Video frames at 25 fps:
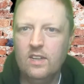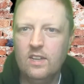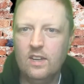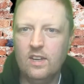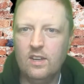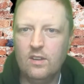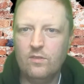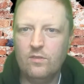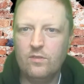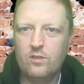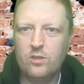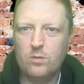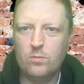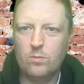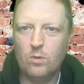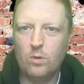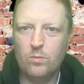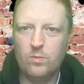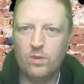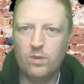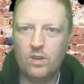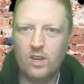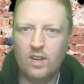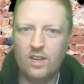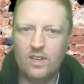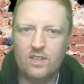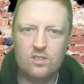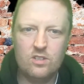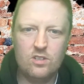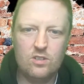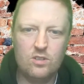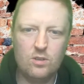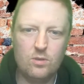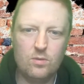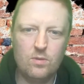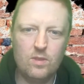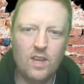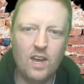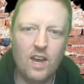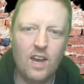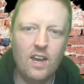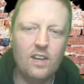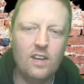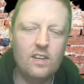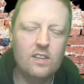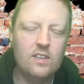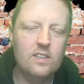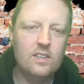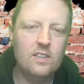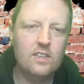If someone would like to do that,
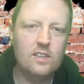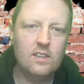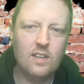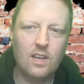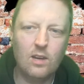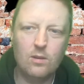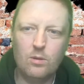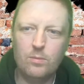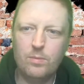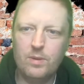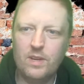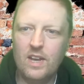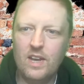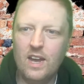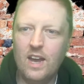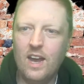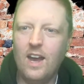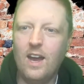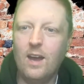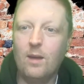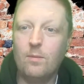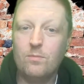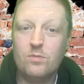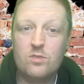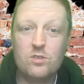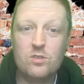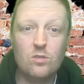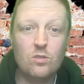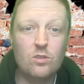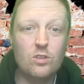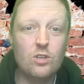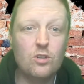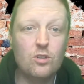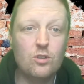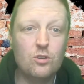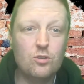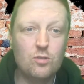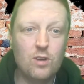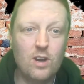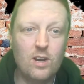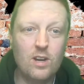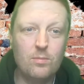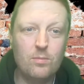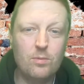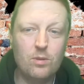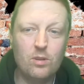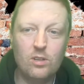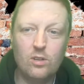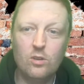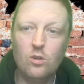that would be absolutely
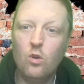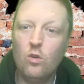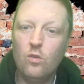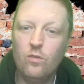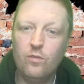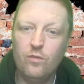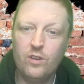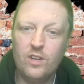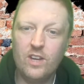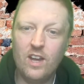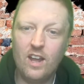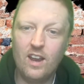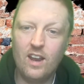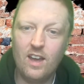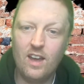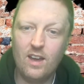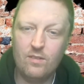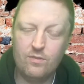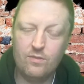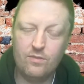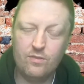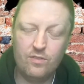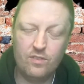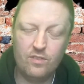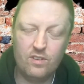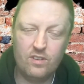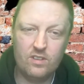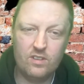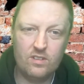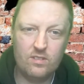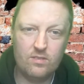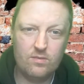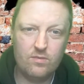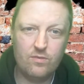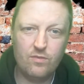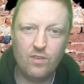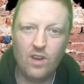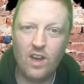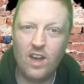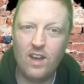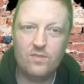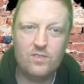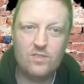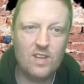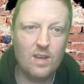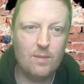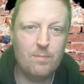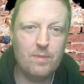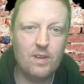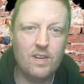incredible. And hopefully I'll have
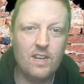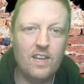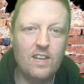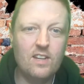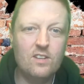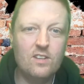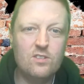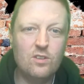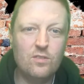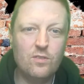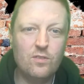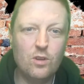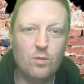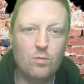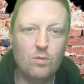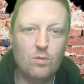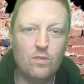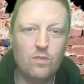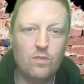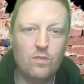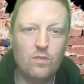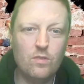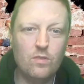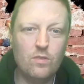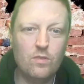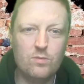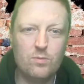5-10 minute interview with him as